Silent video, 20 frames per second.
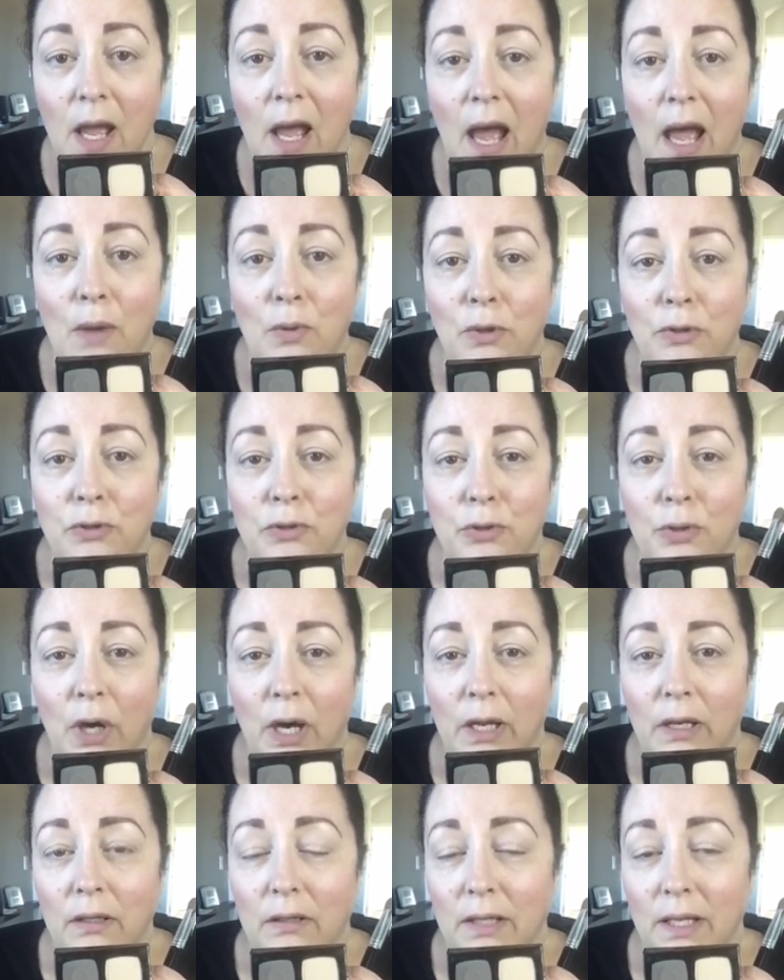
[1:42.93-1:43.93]
I will try
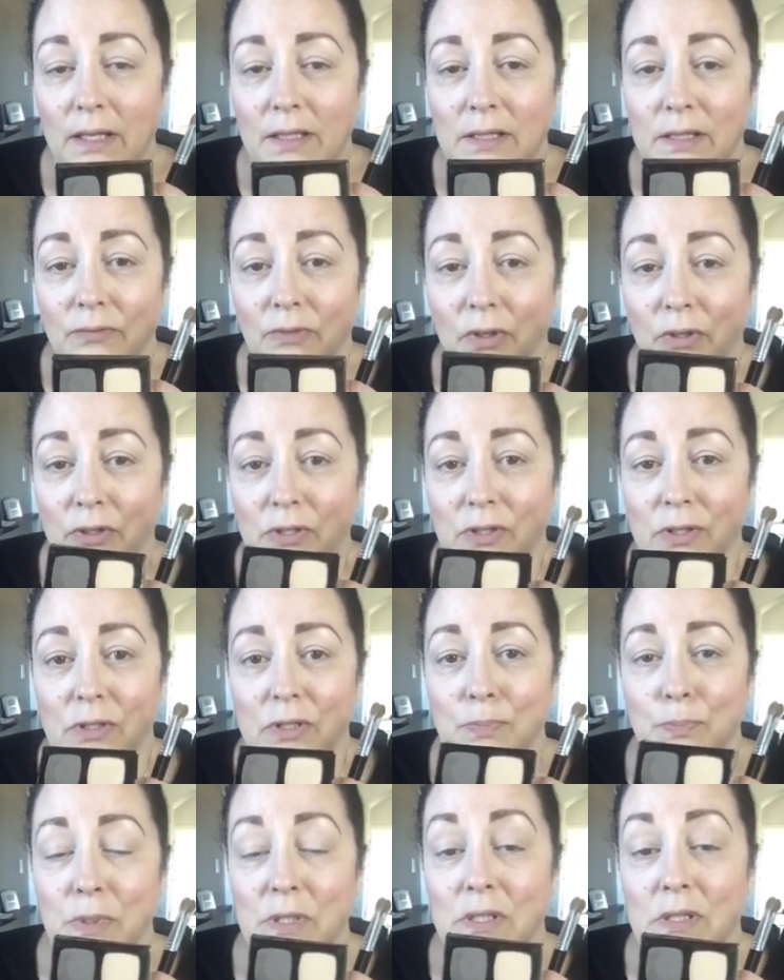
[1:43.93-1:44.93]
and glance if there's
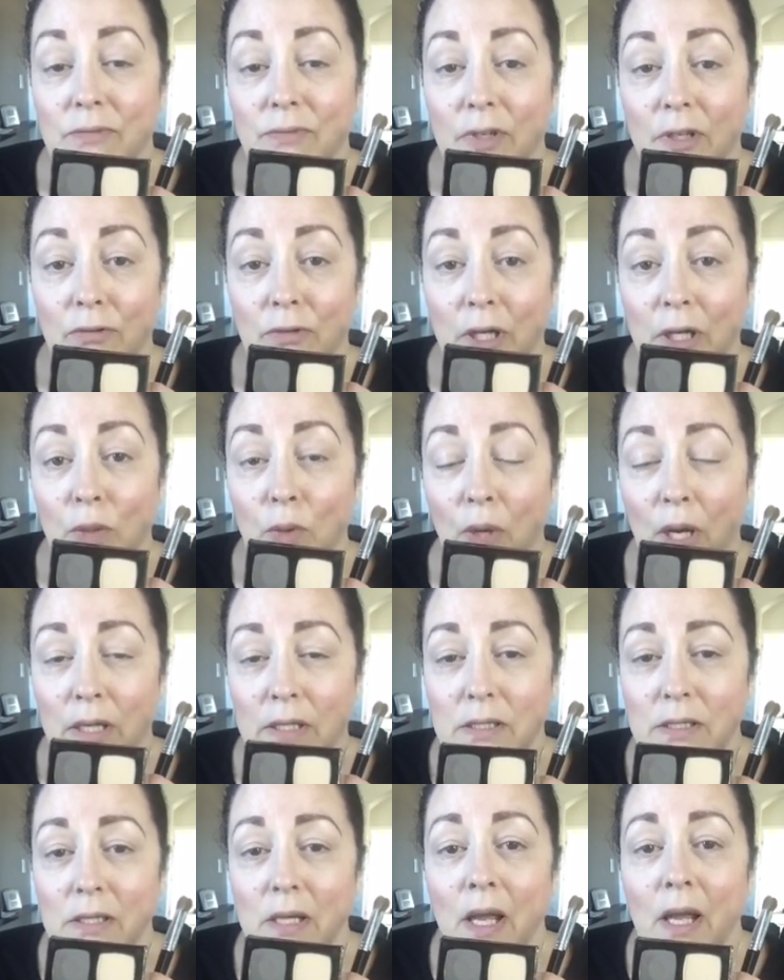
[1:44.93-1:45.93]
specific
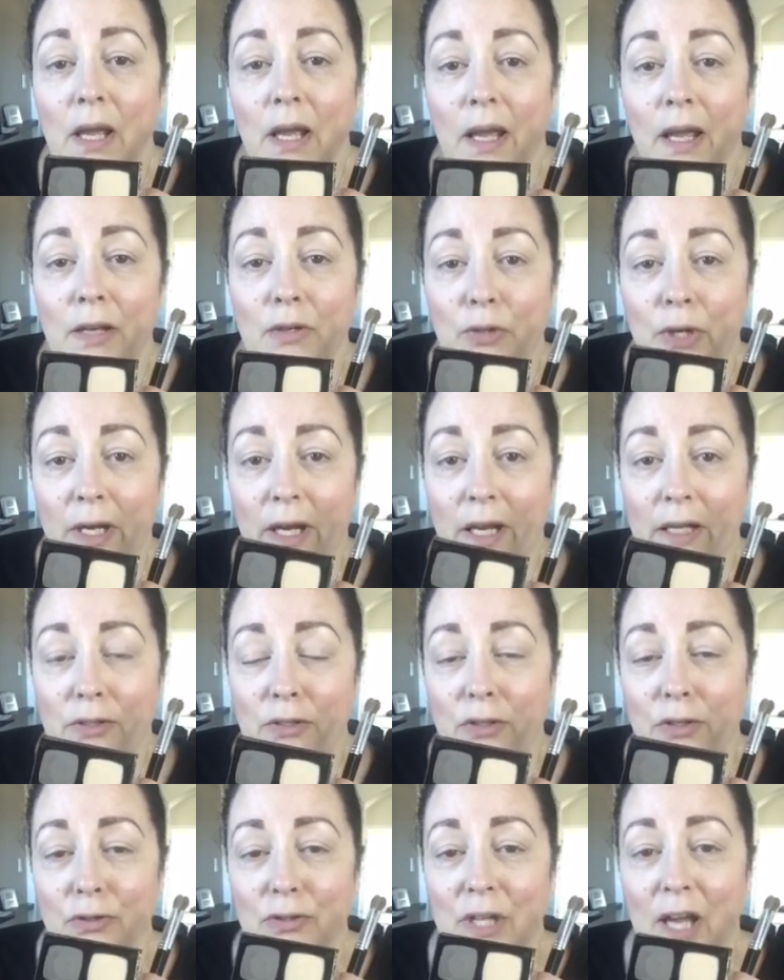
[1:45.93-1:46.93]
requests and try to answer
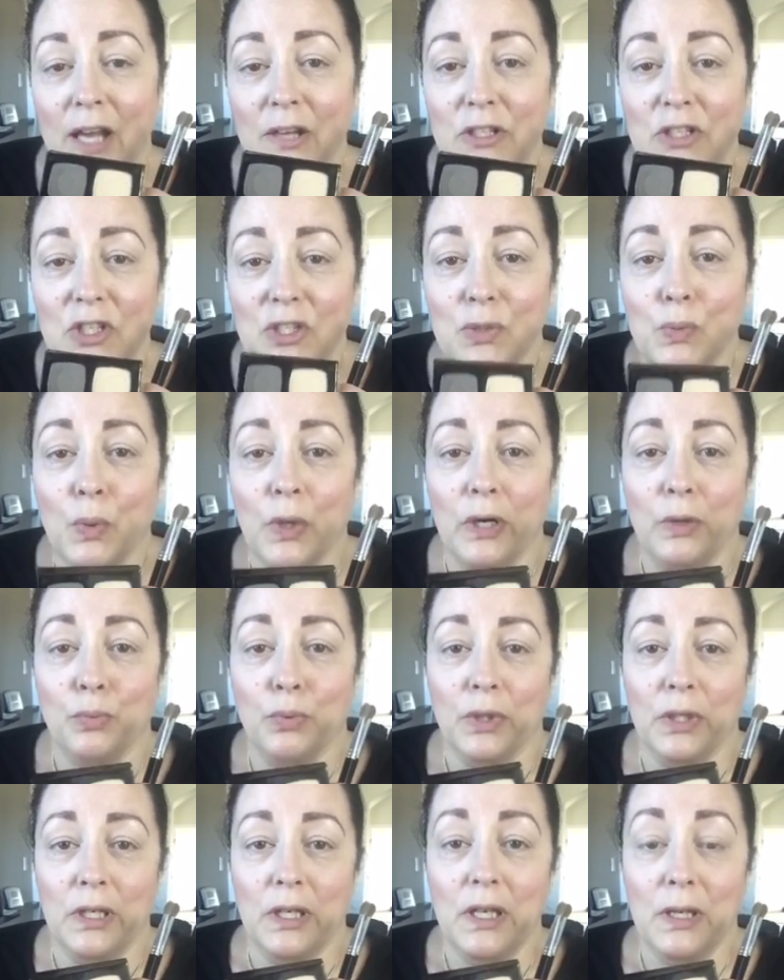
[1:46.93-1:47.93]
those. I just want to
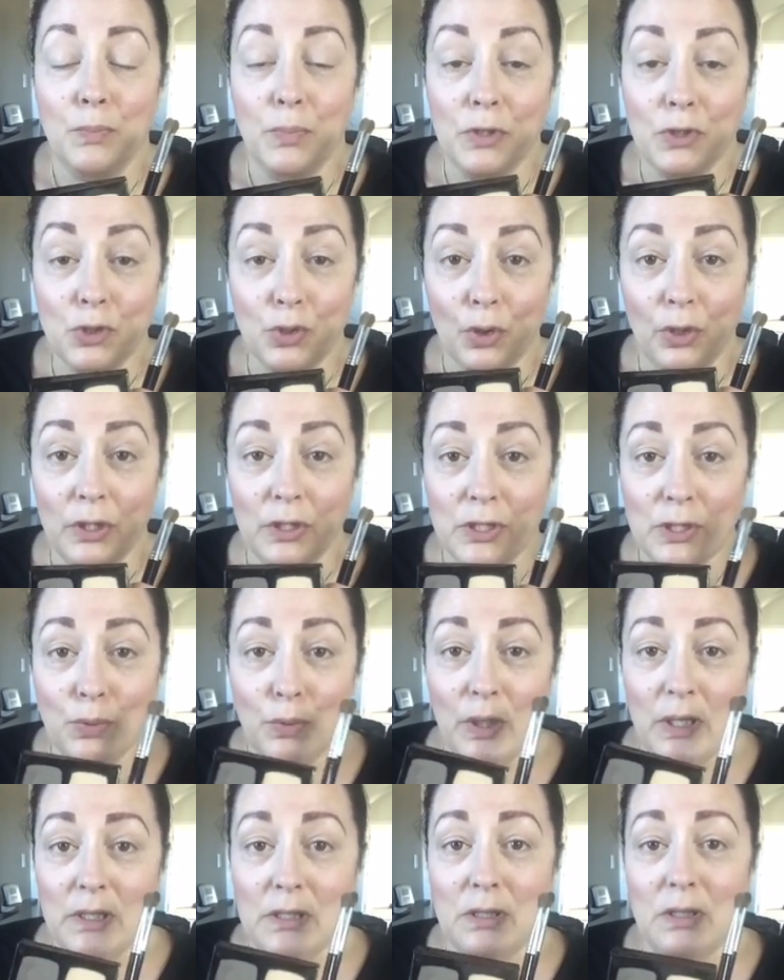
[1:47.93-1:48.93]
really keep it short and
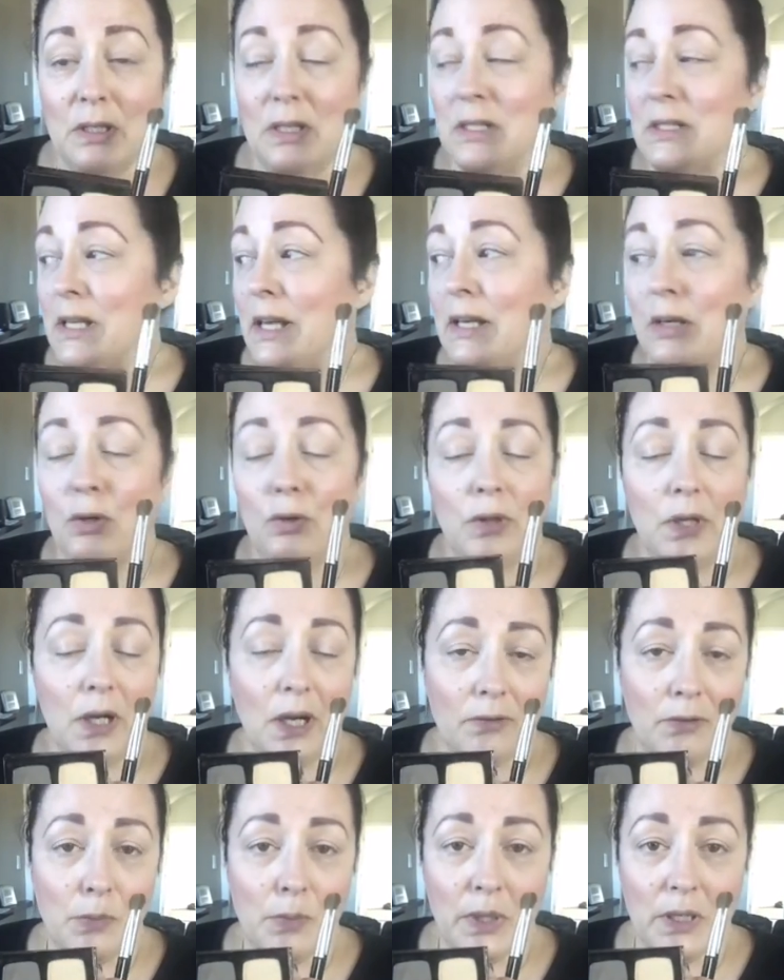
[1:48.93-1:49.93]
sweet, so because I know that
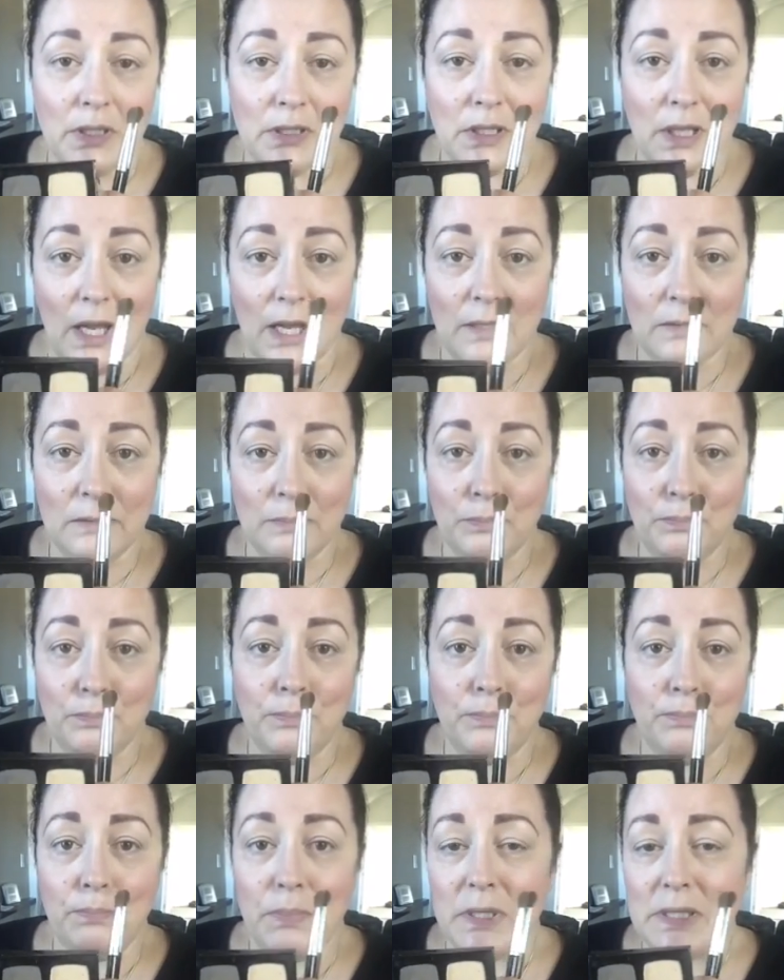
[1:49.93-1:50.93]
everybody's got
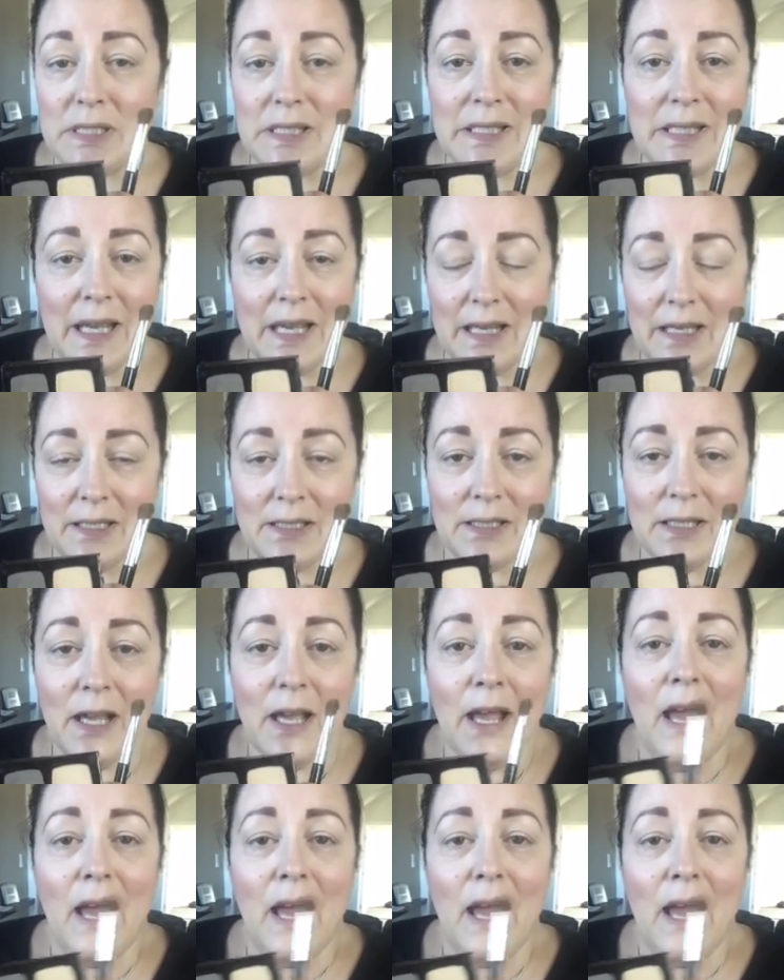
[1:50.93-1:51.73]
busy days.